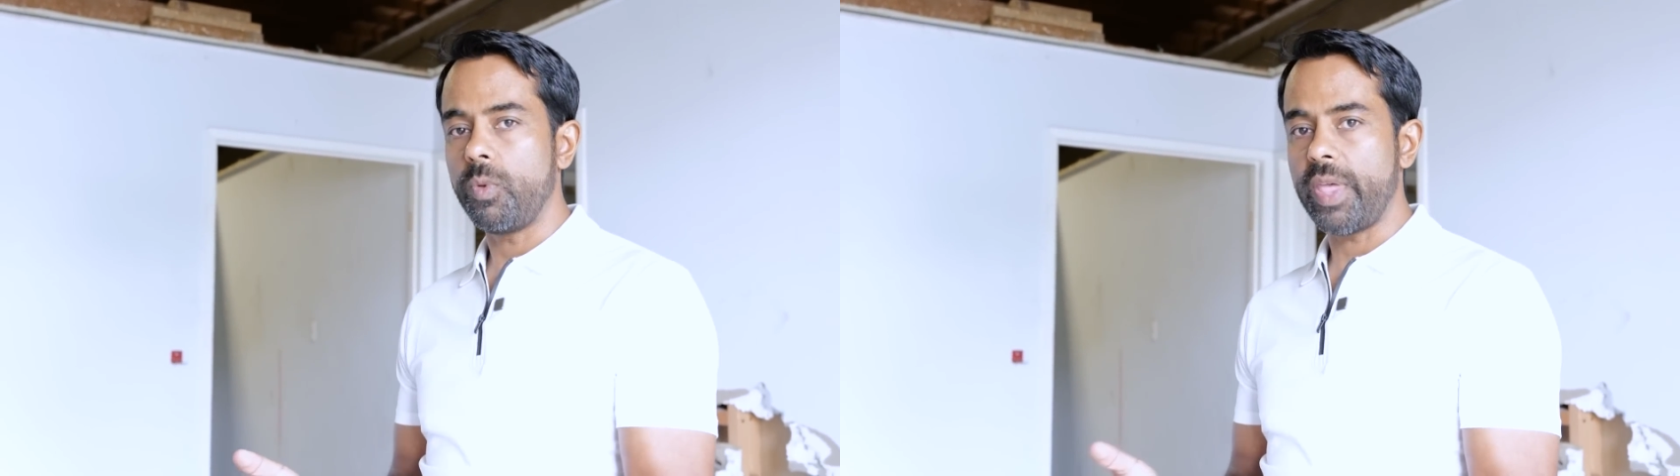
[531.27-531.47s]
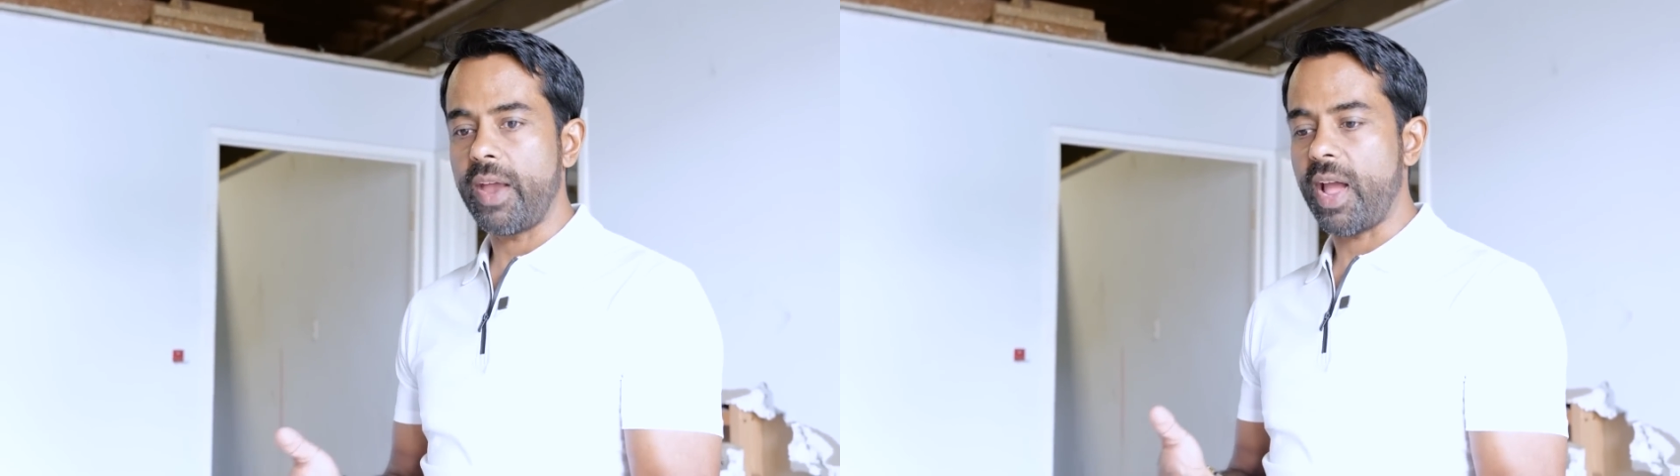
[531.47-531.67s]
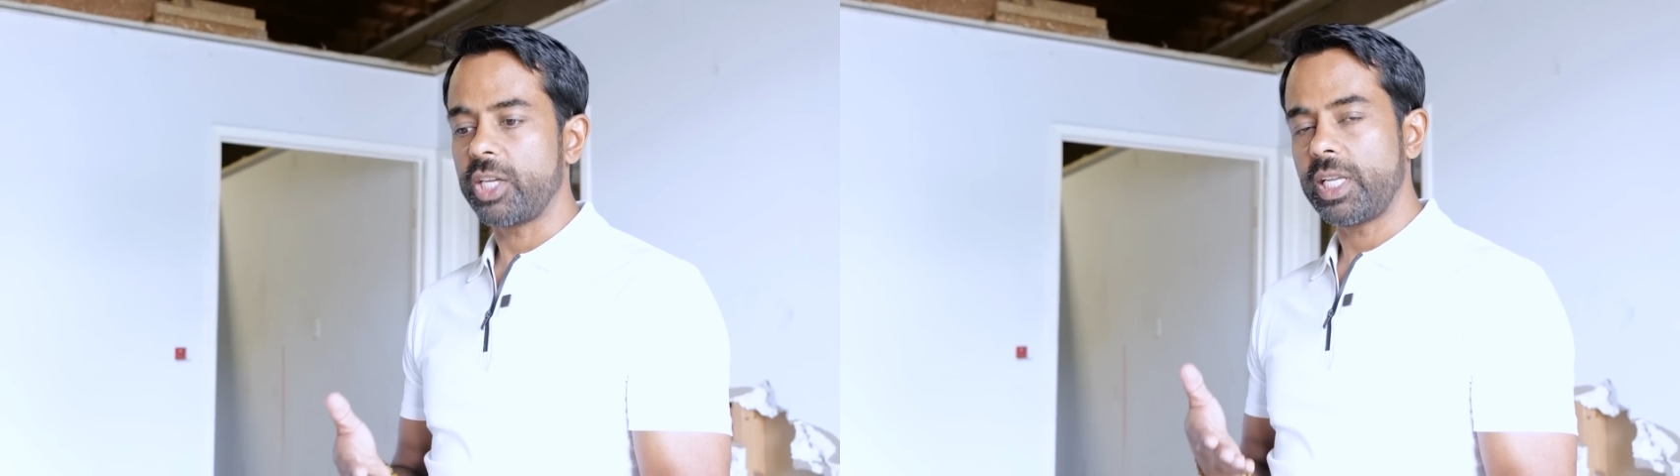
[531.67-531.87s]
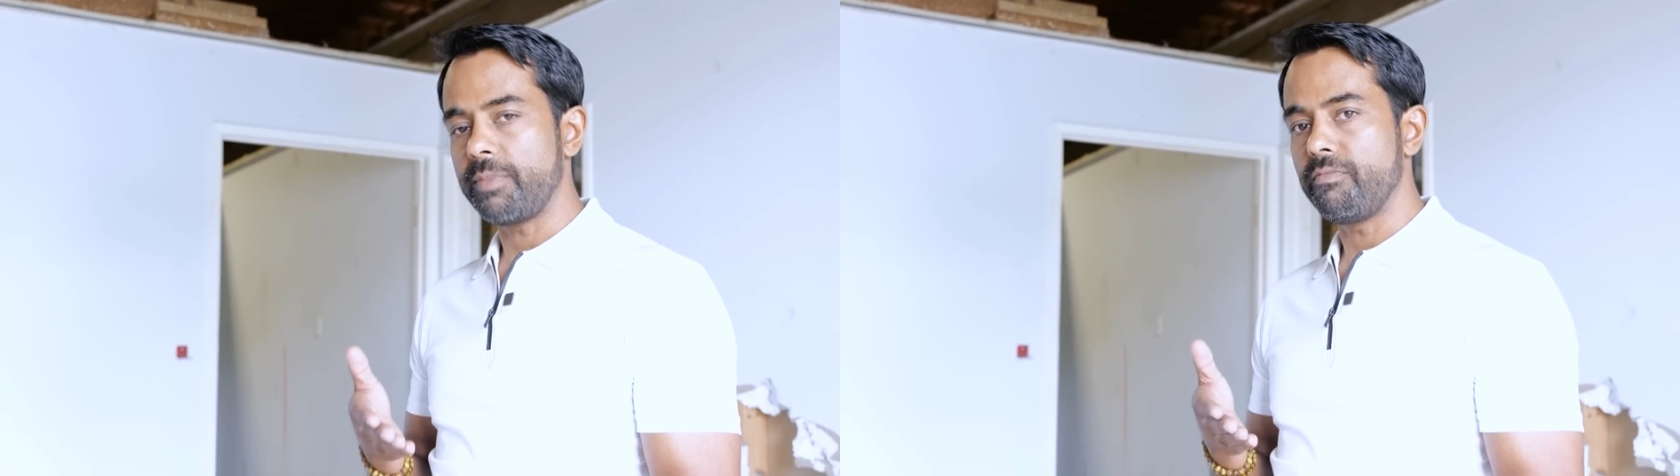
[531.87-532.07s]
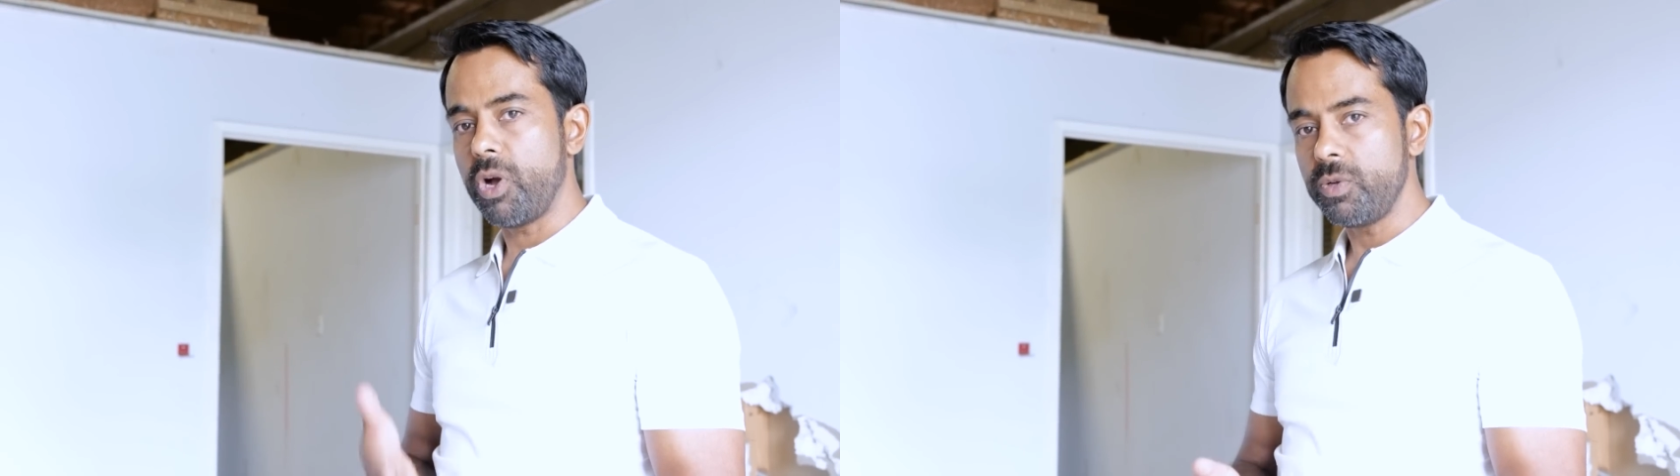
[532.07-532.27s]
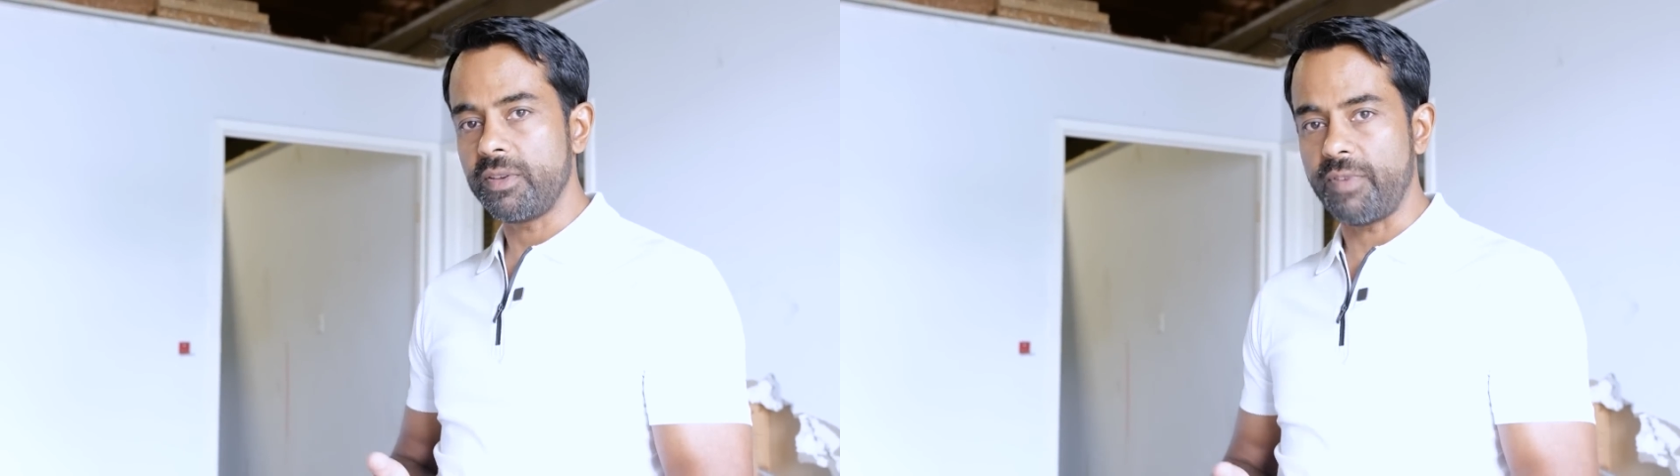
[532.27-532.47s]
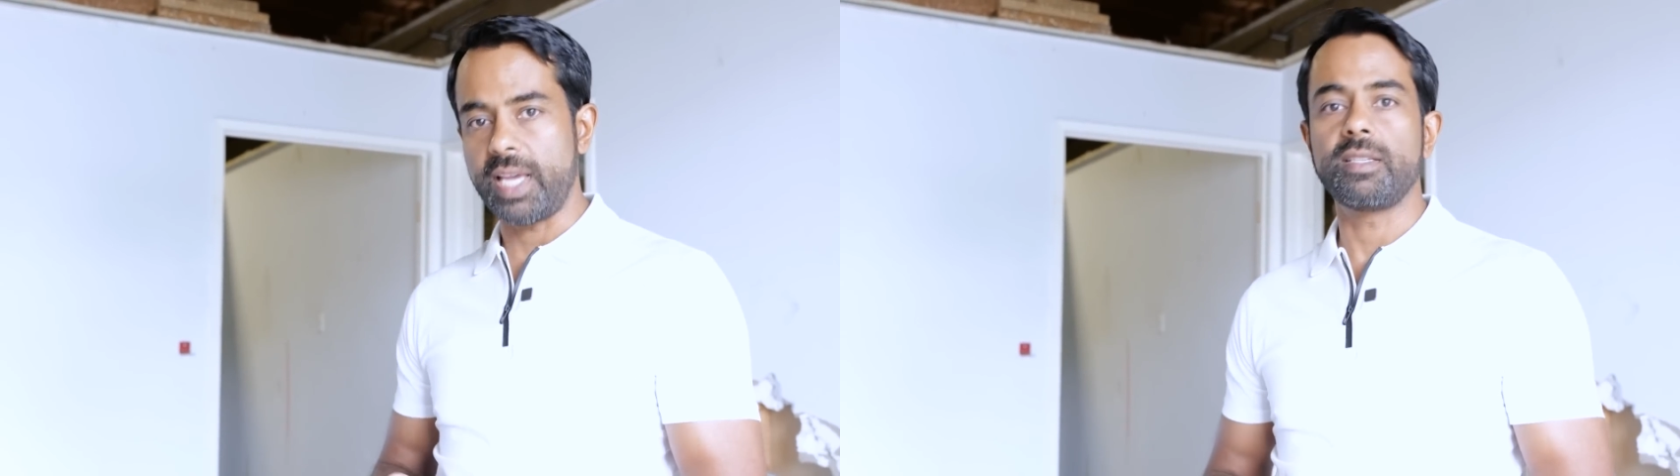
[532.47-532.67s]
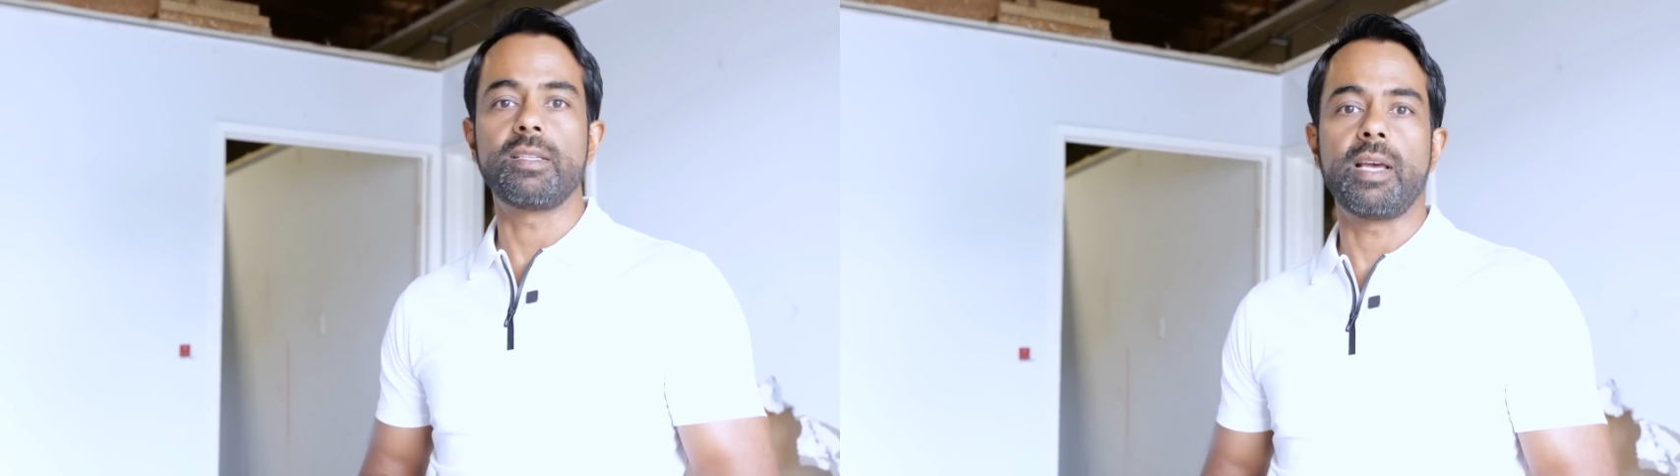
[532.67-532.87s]
they're actually
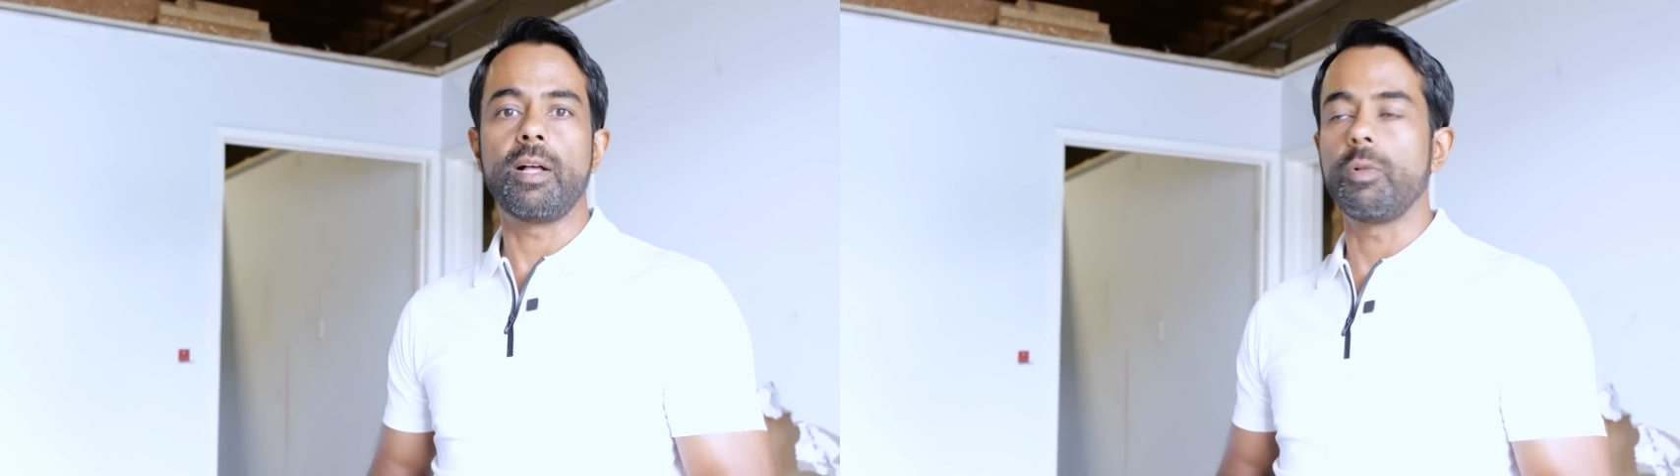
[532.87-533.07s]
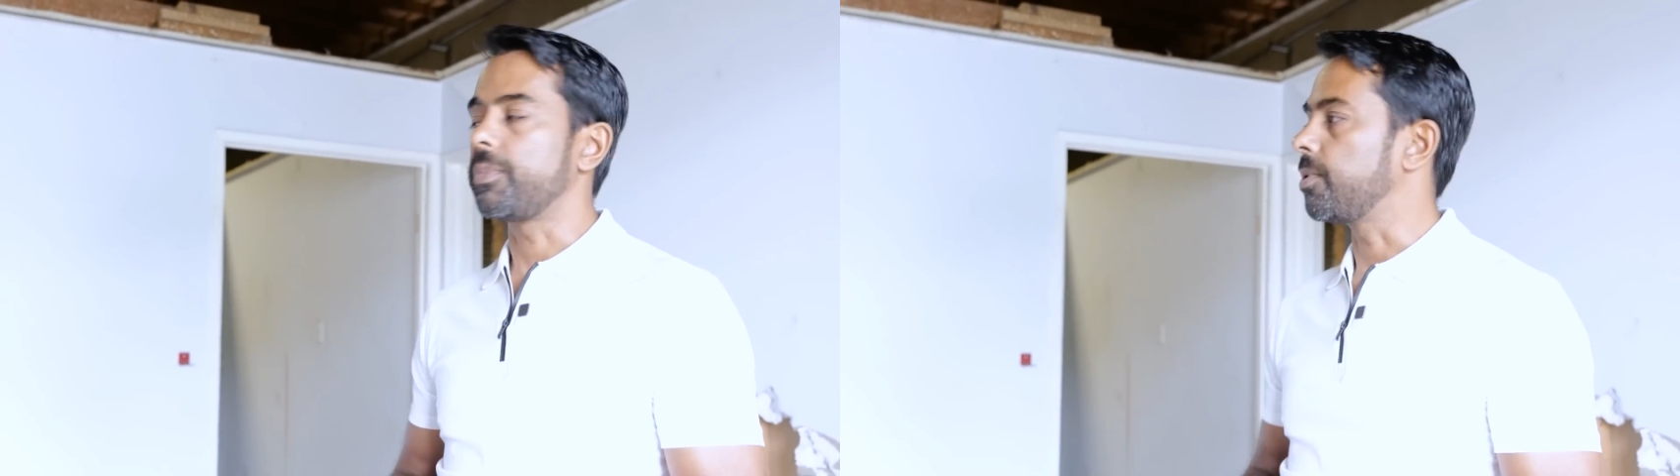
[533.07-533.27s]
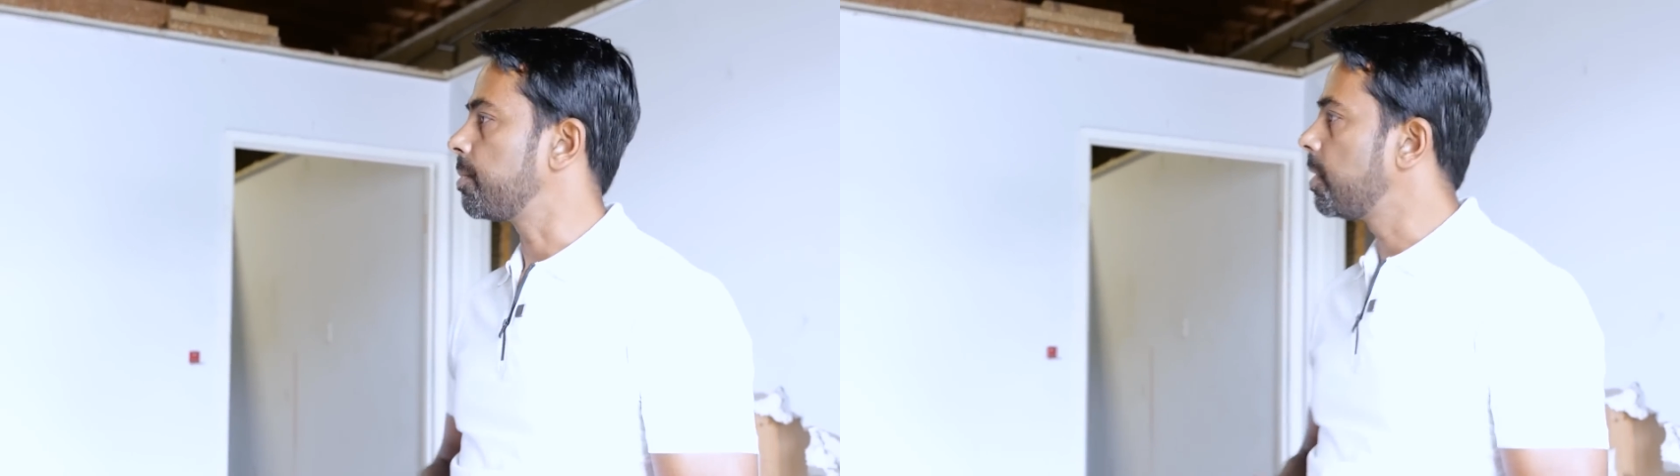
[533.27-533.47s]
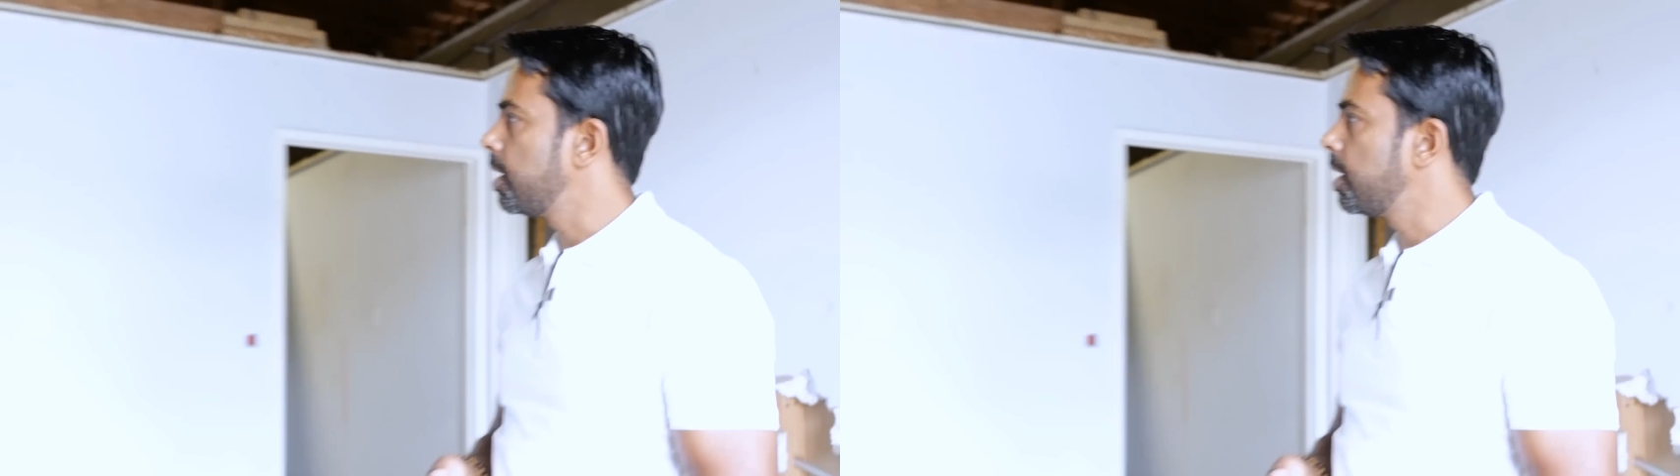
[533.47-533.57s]
motivated to help you.